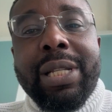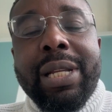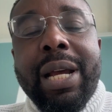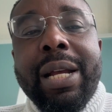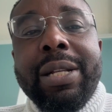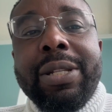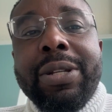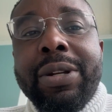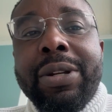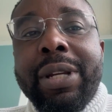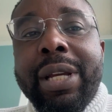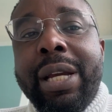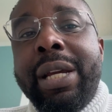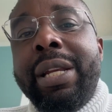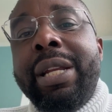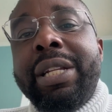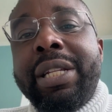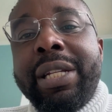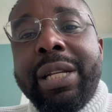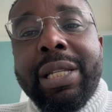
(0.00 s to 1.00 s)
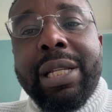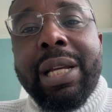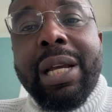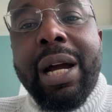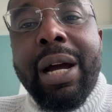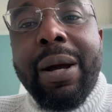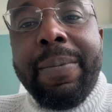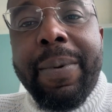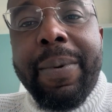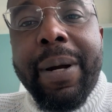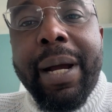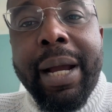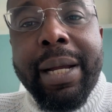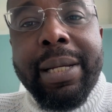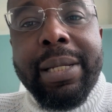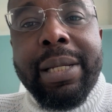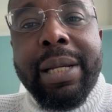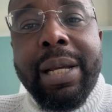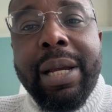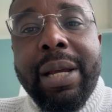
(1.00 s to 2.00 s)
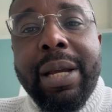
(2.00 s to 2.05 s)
site on NHS car parks.